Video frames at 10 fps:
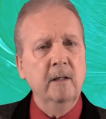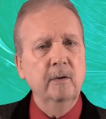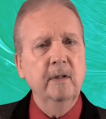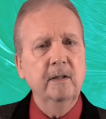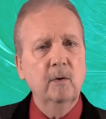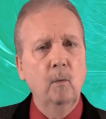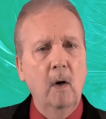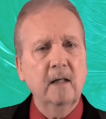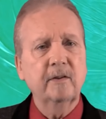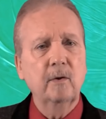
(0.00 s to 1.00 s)
You need to
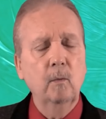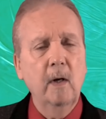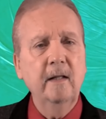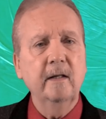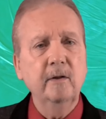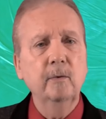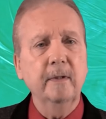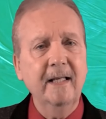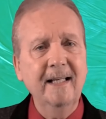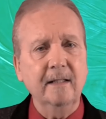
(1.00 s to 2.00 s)
watch the way that you
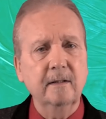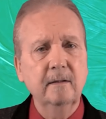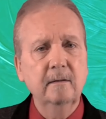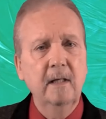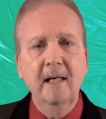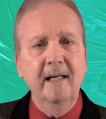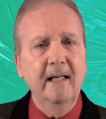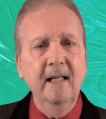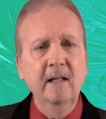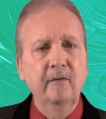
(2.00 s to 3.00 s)
eat.
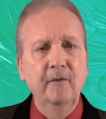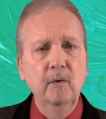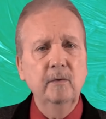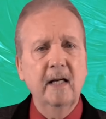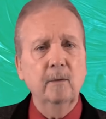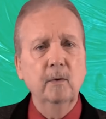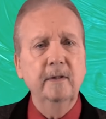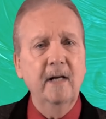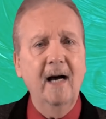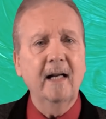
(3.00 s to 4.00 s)
Eating food that would
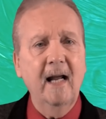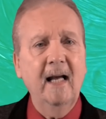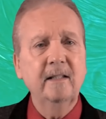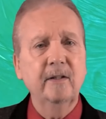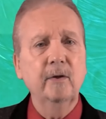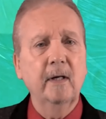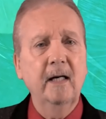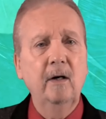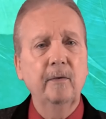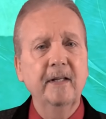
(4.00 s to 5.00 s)
not add to your
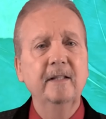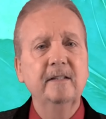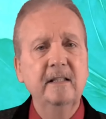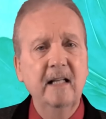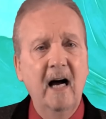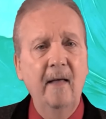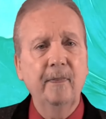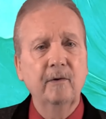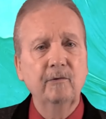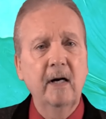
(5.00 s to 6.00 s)
health is not
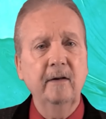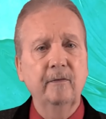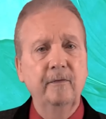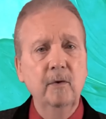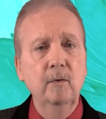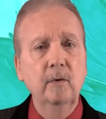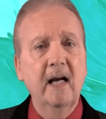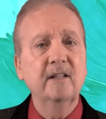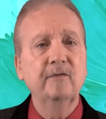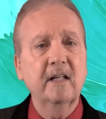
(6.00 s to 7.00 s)
the right food
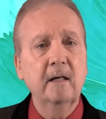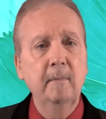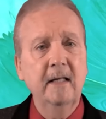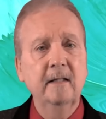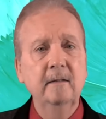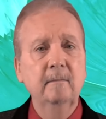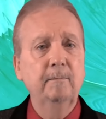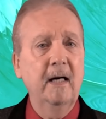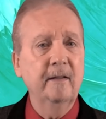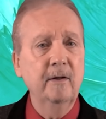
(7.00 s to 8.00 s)
as recommended
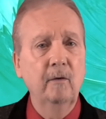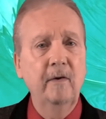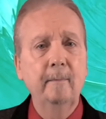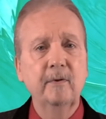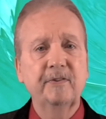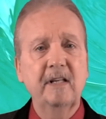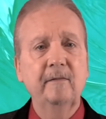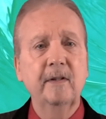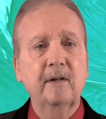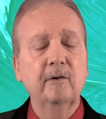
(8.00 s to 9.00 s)
by the November
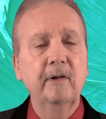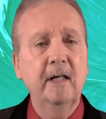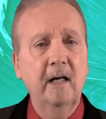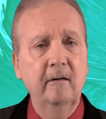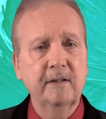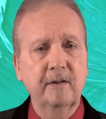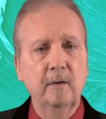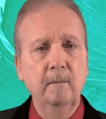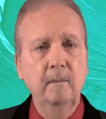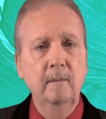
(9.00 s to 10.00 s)
7th career
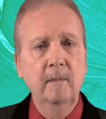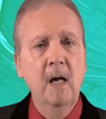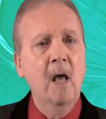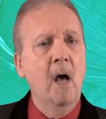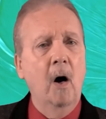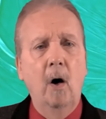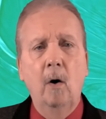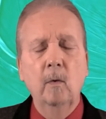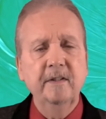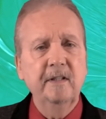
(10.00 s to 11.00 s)
horoscope.
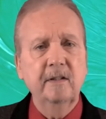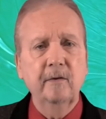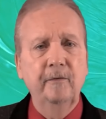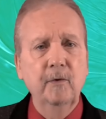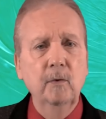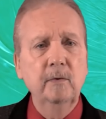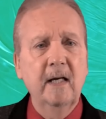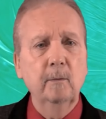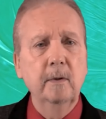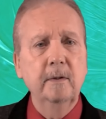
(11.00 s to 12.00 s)
Always eat the food
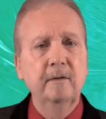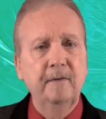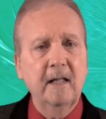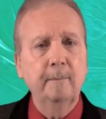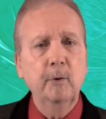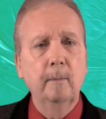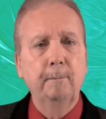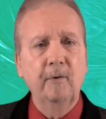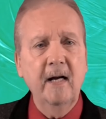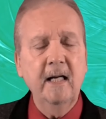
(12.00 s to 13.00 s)
that develop your
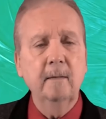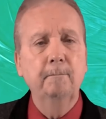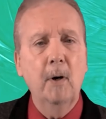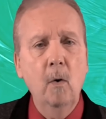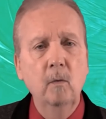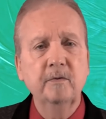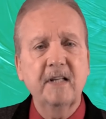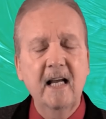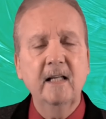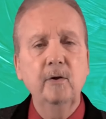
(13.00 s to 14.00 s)
brain, bones,
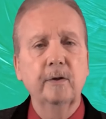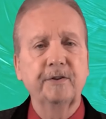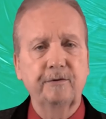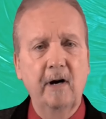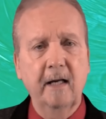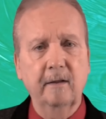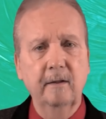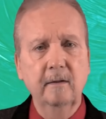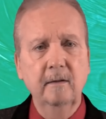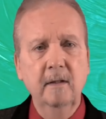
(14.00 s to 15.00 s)
and your strength
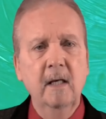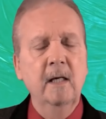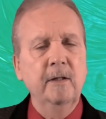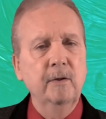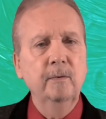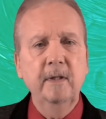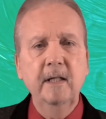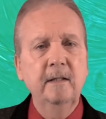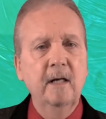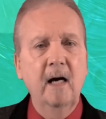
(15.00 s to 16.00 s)
you
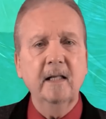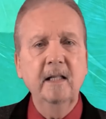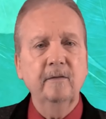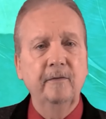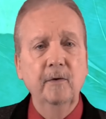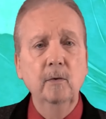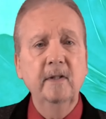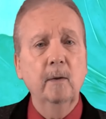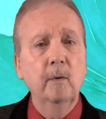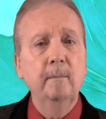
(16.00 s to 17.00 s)
need not eat food
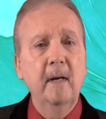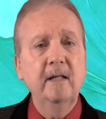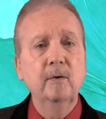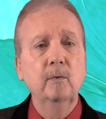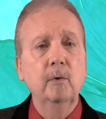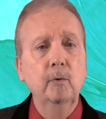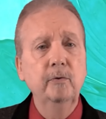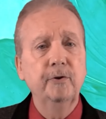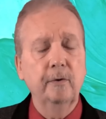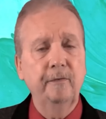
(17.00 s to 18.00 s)
that would make you
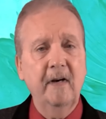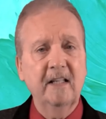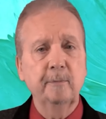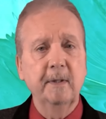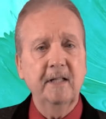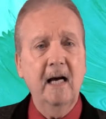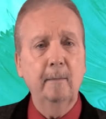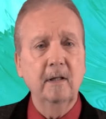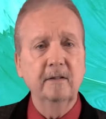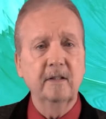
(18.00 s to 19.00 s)
lose your fast
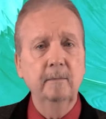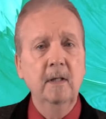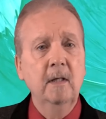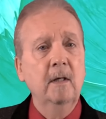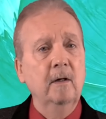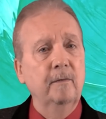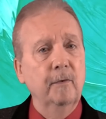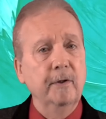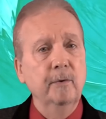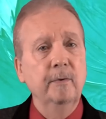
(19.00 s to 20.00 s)
metabolism
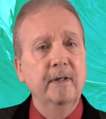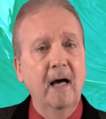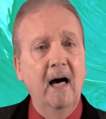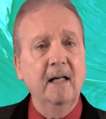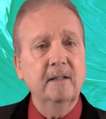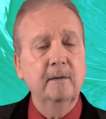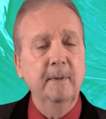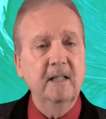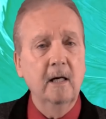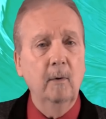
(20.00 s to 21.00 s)
for you not to
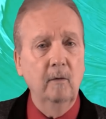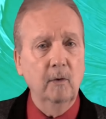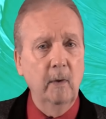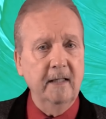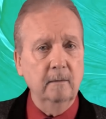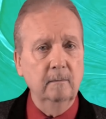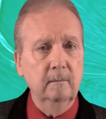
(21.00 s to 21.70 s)
become overweight.